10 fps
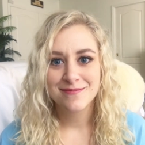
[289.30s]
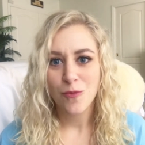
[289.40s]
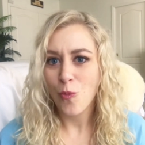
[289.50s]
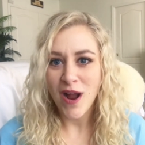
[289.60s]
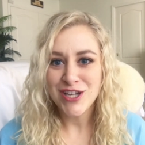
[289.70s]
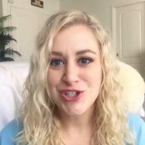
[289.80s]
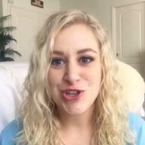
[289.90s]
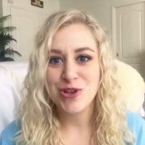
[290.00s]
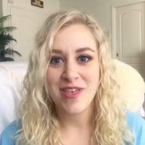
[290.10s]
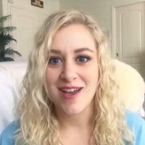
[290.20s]
Why did you
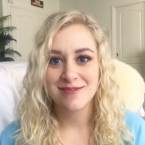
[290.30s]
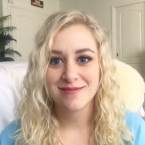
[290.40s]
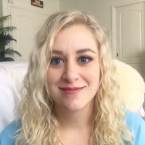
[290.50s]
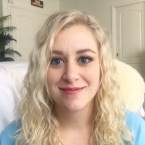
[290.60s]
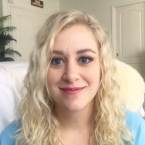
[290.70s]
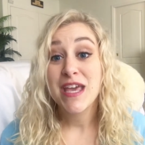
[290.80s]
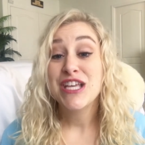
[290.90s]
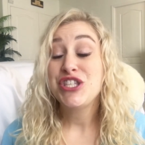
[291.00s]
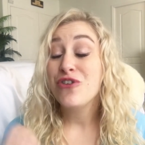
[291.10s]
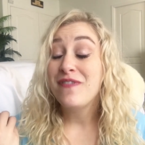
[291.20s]
do that?
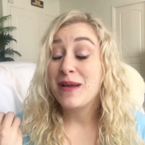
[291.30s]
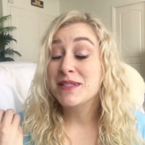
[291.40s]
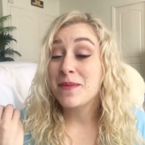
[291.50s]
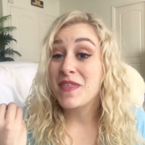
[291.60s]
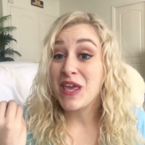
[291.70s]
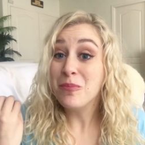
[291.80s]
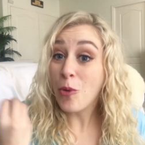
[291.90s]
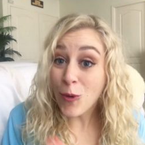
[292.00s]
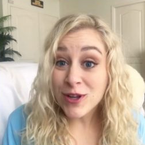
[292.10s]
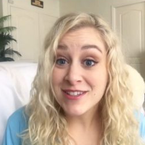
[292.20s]
Because you found something
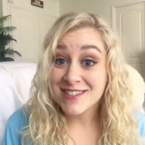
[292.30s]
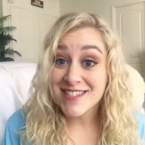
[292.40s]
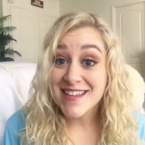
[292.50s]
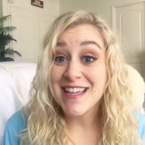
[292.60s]
important